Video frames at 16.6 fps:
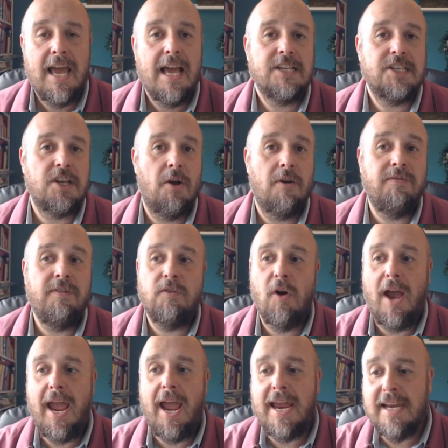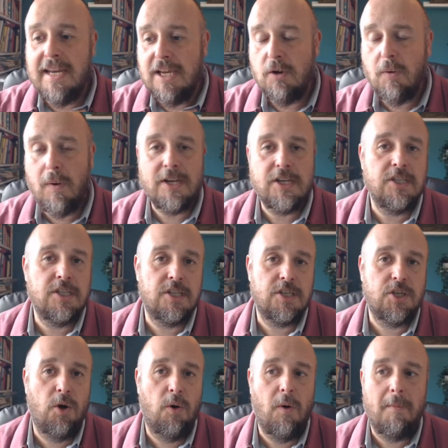So if you've got any questions
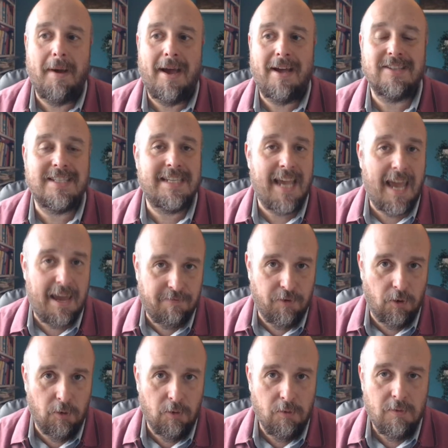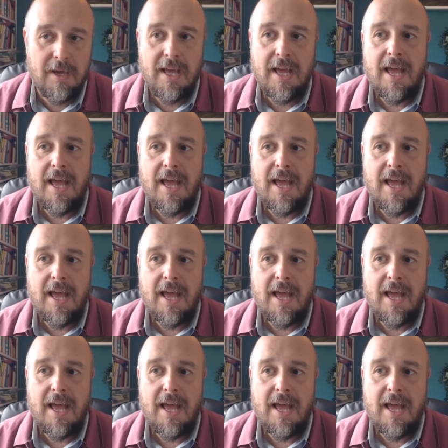at all about TEFL,